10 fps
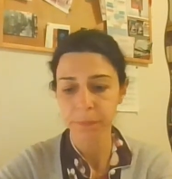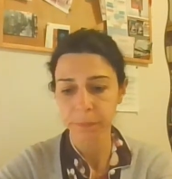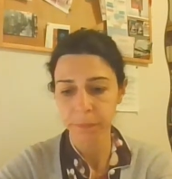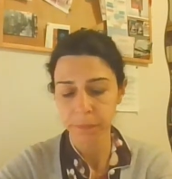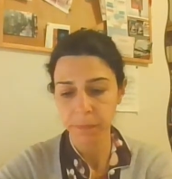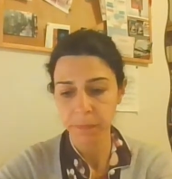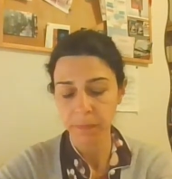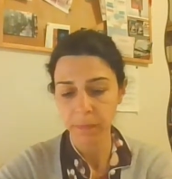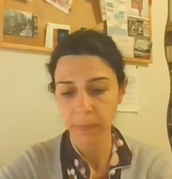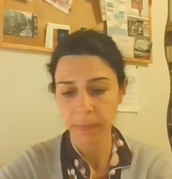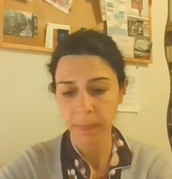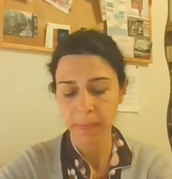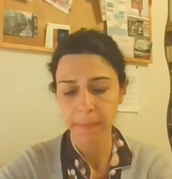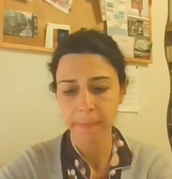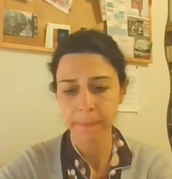
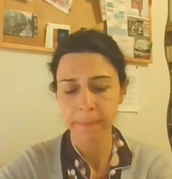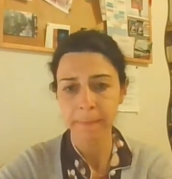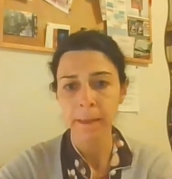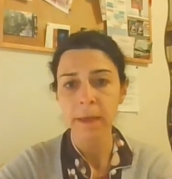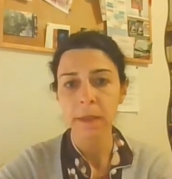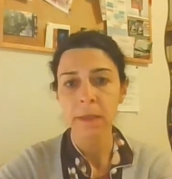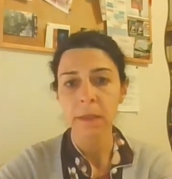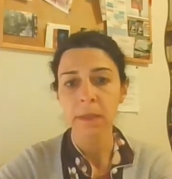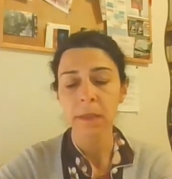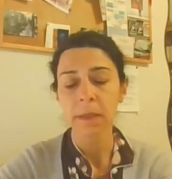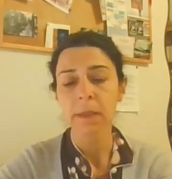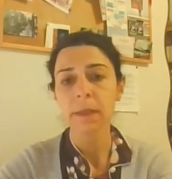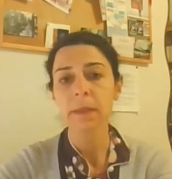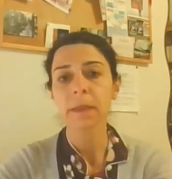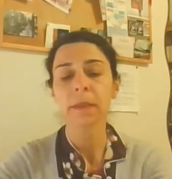No one is speaking in this clip.